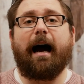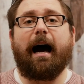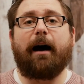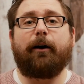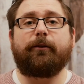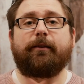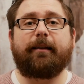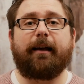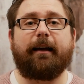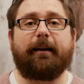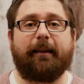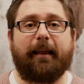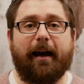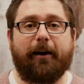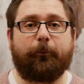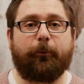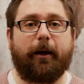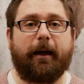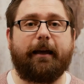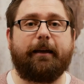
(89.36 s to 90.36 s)
Outside of
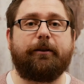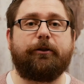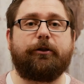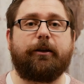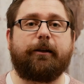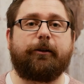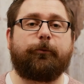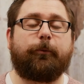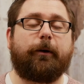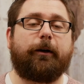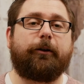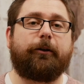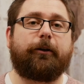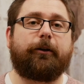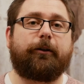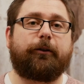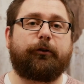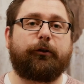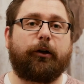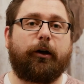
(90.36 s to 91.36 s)
that range is where you're
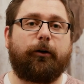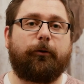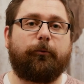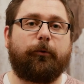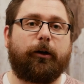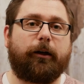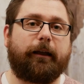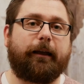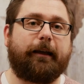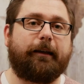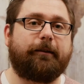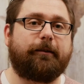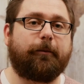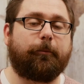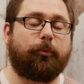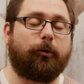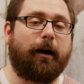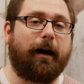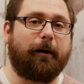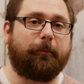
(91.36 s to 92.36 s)
going to start running into
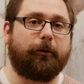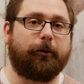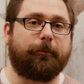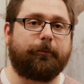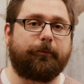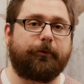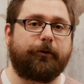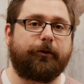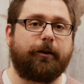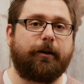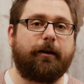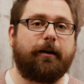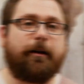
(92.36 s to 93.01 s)
problems.